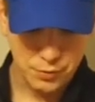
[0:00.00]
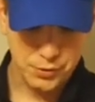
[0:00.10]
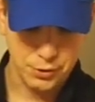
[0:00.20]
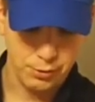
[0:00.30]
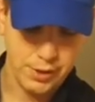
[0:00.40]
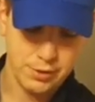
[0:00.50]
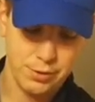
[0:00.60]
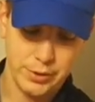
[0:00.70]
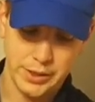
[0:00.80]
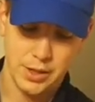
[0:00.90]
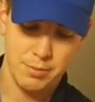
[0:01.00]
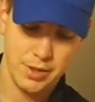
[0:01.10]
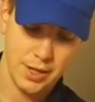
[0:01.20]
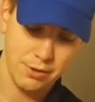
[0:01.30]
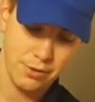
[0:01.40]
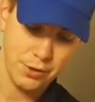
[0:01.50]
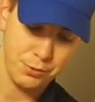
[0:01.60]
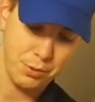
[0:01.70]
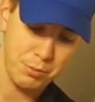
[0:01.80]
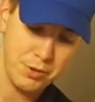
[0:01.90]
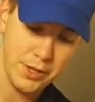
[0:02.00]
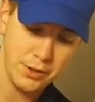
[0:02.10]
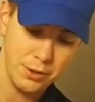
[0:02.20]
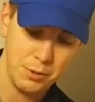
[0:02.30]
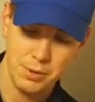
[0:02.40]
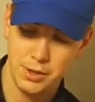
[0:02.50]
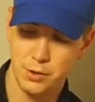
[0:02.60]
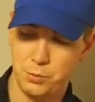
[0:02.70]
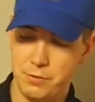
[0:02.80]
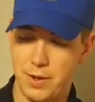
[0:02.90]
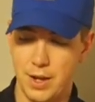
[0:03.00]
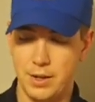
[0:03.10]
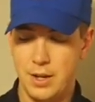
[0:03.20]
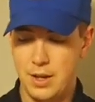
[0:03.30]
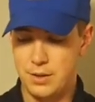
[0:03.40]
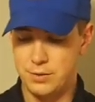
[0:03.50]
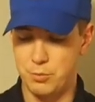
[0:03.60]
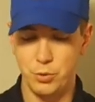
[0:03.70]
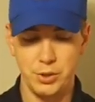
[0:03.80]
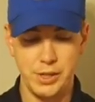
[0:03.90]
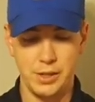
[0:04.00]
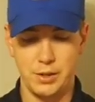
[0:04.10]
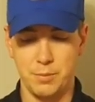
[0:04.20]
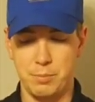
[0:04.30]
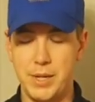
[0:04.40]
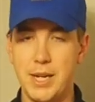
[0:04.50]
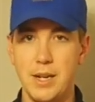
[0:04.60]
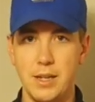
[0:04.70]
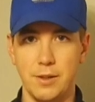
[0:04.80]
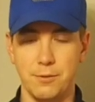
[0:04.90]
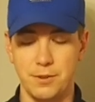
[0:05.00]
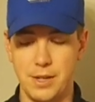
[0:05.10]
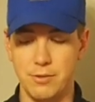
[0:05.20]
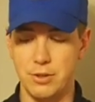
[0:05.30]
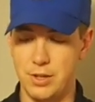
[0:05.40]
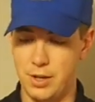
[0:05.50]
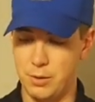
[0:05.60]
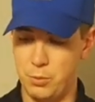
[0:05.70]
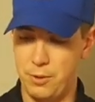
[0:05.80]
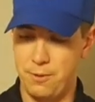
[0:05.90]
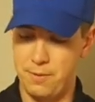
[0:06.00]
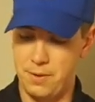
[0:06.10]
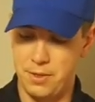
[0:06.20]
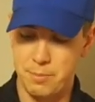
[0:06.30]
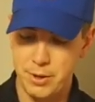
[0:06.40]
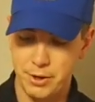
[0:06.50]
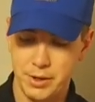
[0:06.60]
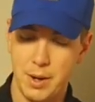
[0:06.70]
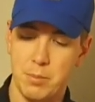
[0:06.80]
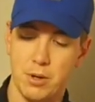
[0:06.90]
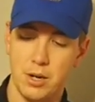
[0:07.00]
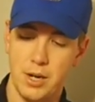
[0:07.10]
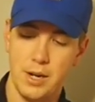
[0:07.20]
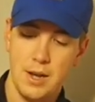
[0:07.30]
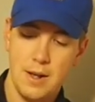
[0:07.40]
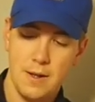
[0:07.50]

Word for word: want the ingredients to really come together in this one, particularly because we've got some really competing flavors here with the, the bitter Campari,